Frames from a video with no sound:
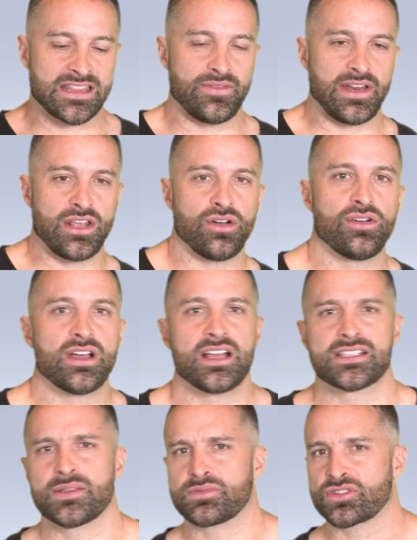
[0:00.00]
the video,
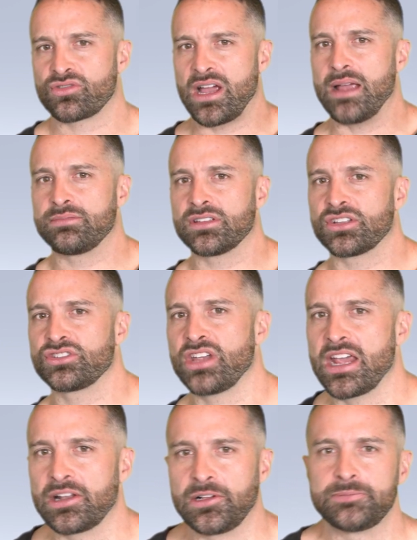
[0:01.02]
subscribe to the
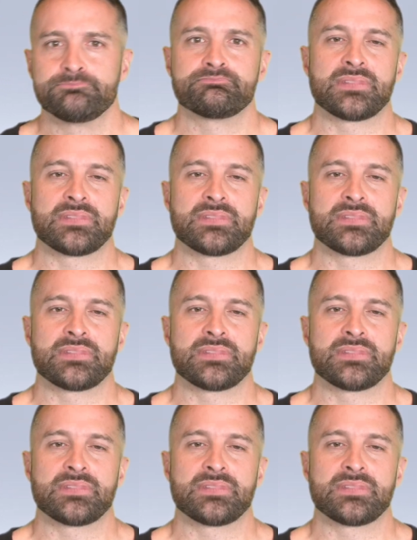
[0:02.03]
channel,